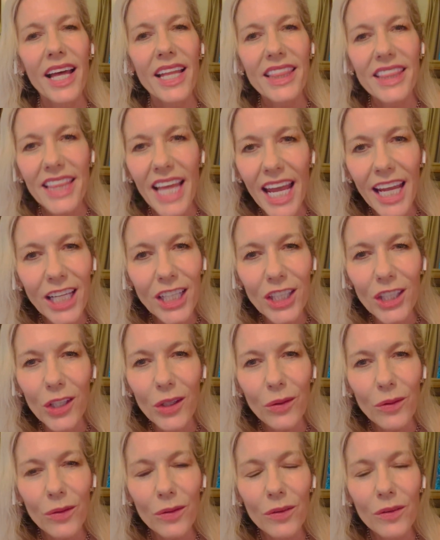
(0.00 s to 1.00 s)
Thank you.
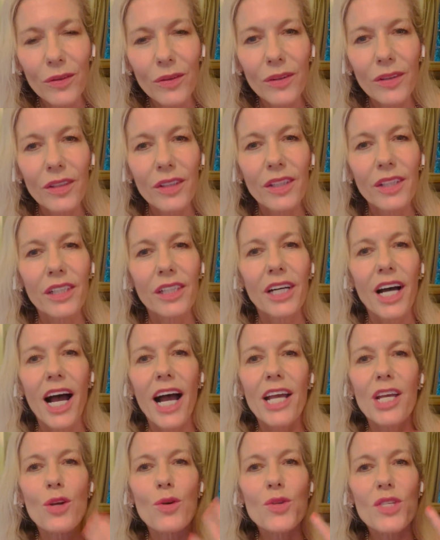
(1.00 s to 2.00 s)
I
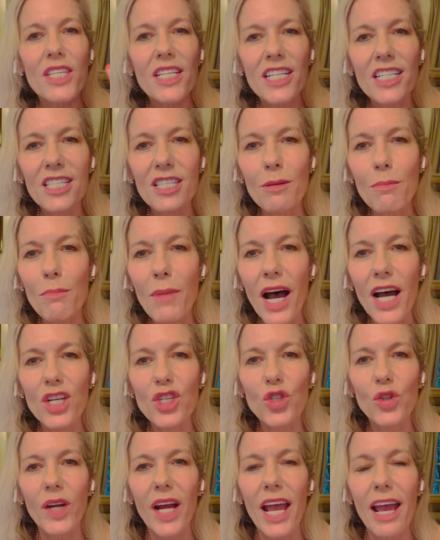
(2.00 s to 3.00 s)
use it as a
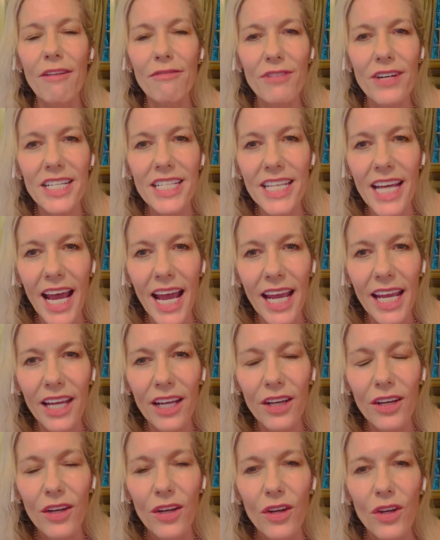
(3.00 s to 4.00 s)
mantra every day.
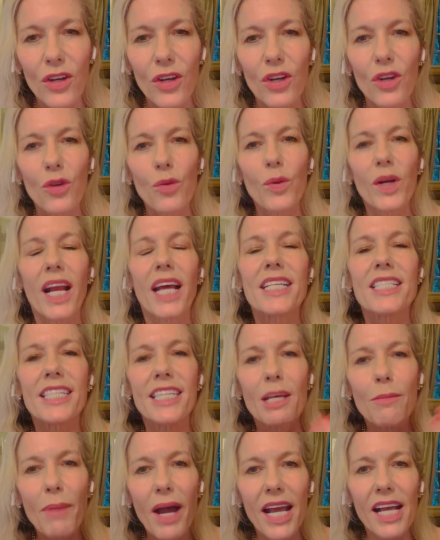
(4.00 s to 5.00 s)
When I
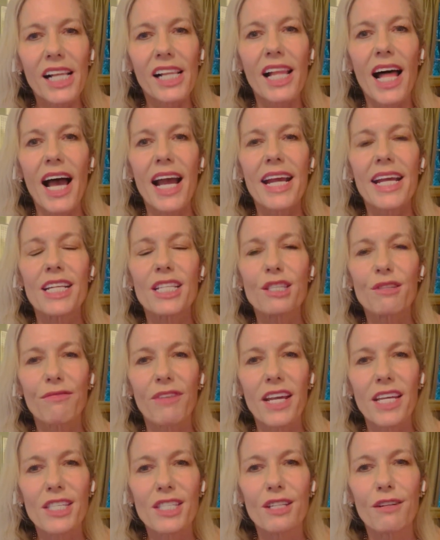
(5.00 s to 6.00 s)
see my clients
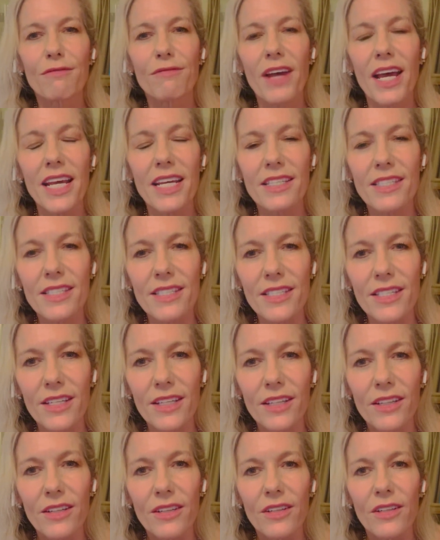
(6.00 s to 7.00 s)
face to face,
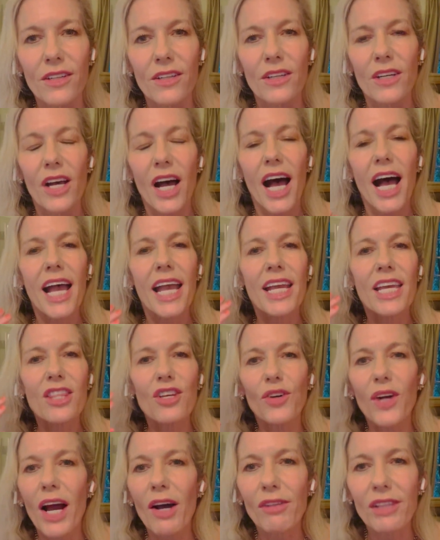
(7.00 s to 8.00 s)
I
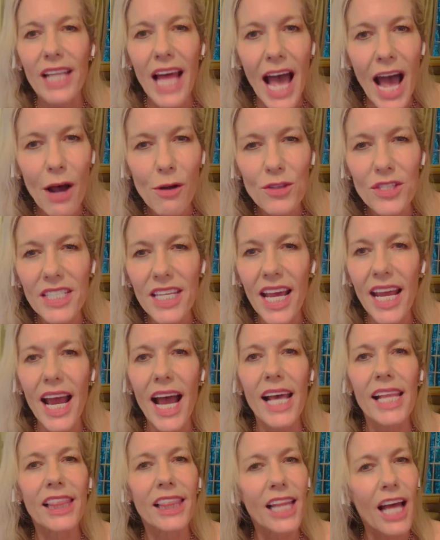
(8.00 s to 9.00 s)
either out loud say,
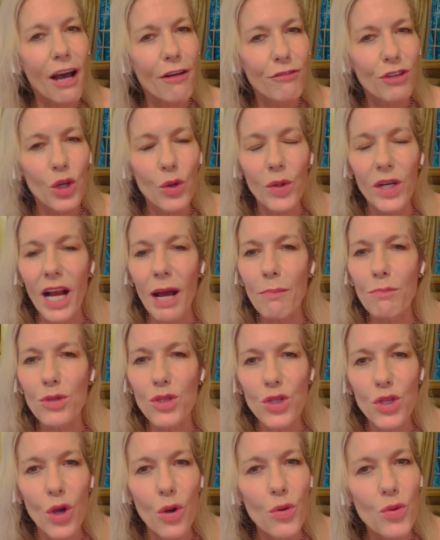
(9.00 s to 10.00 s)
I love you and I'm
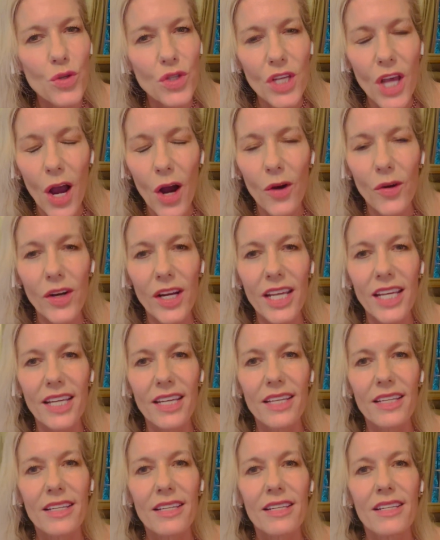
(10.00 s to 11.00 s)
so sorry.
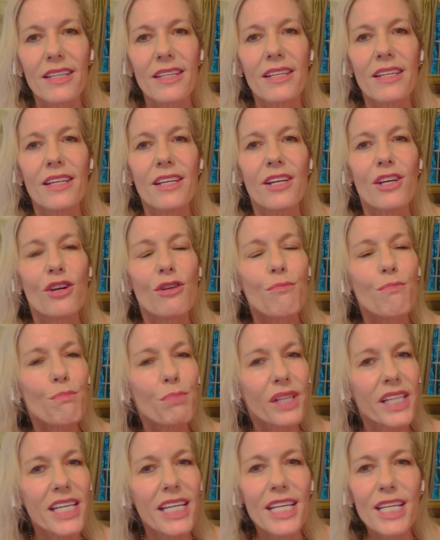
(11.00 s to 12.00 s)

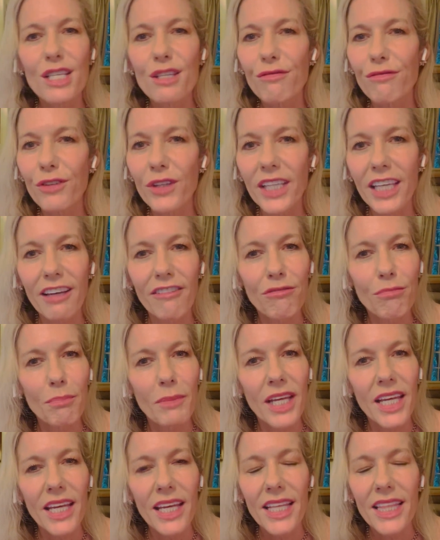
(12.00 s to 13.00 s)
Please forgive
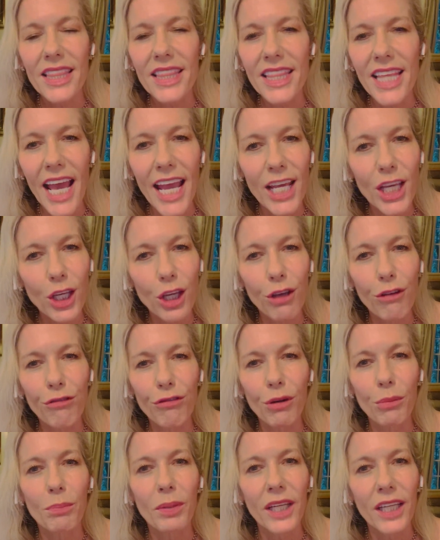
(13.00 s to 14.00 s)
me. Thank you
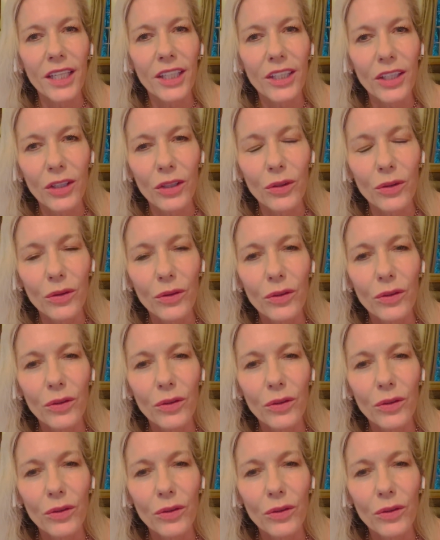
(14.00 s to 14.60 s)
for being you.